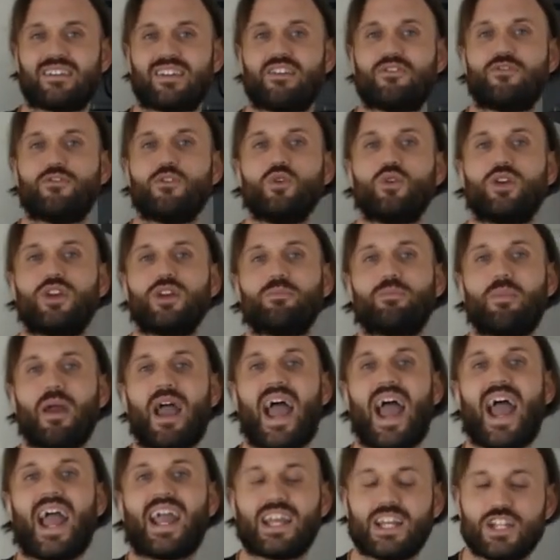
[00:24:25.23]
If you could
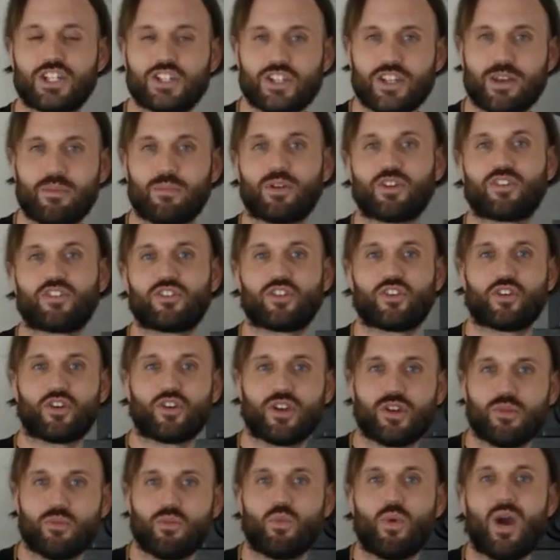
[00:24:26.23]
package them a
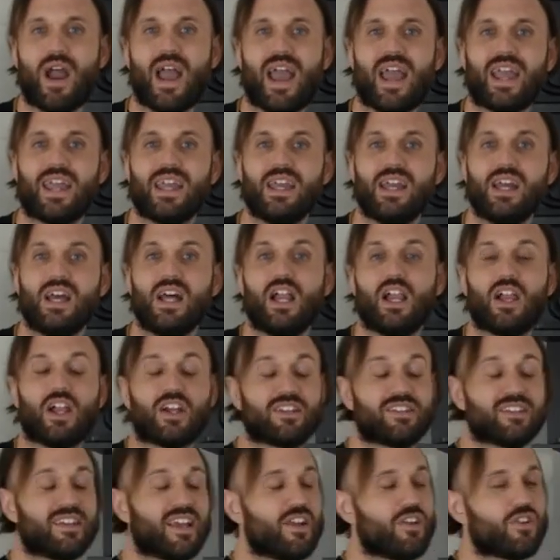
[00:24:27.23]
certain way,
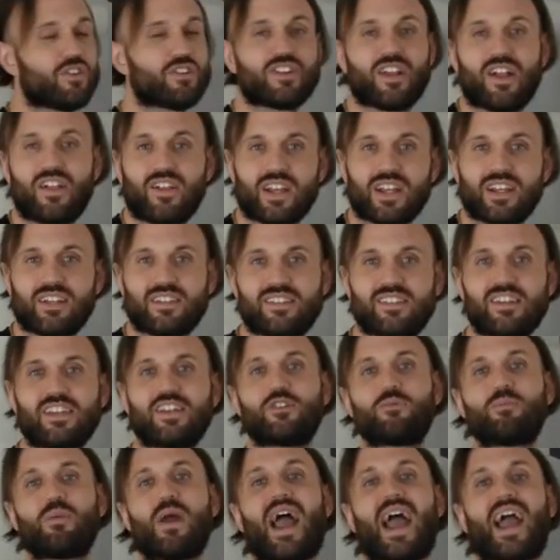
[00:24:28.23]
let's say you're selling a
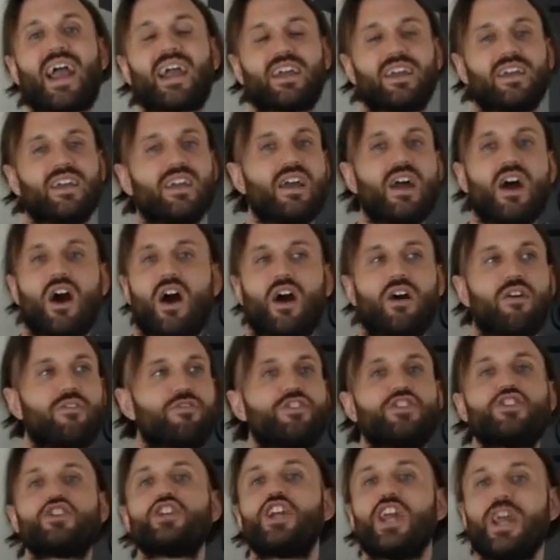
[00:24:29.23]
six pack
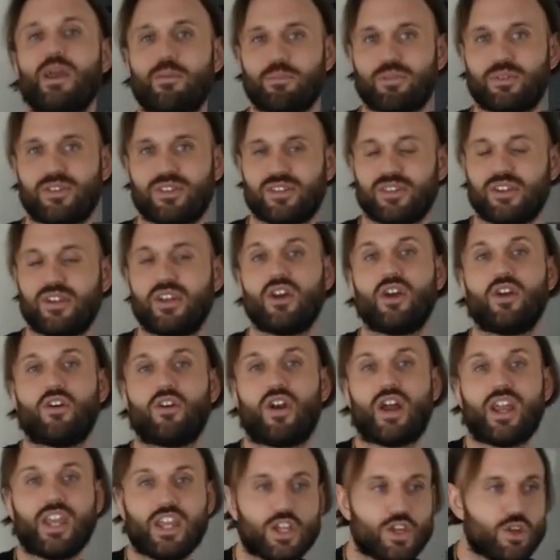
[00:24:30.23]
of chips
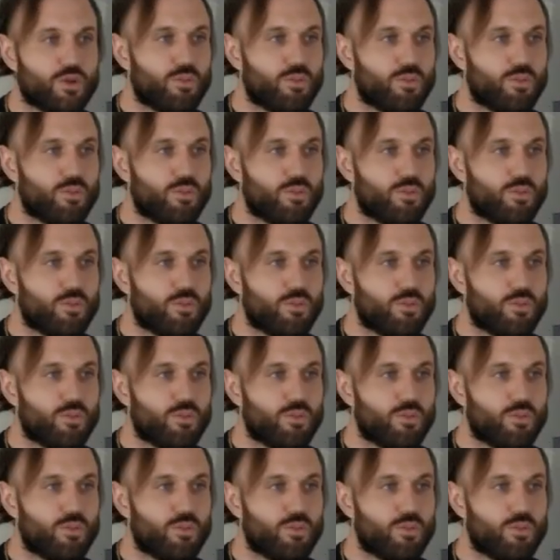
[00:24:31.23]
right?